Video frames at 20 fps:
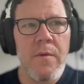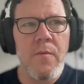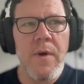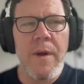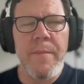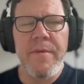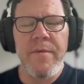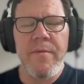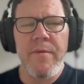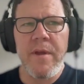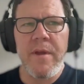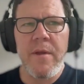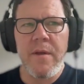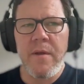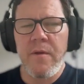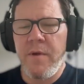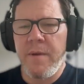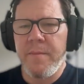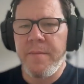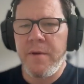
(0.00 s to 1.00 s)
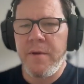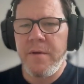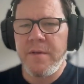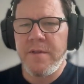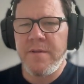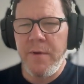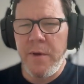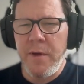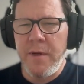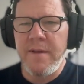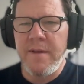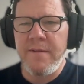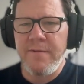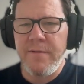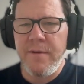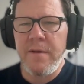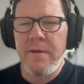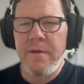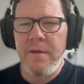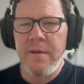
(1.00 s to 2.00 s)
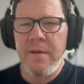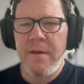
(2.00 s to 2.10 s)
Web3 and crypto, it's very different.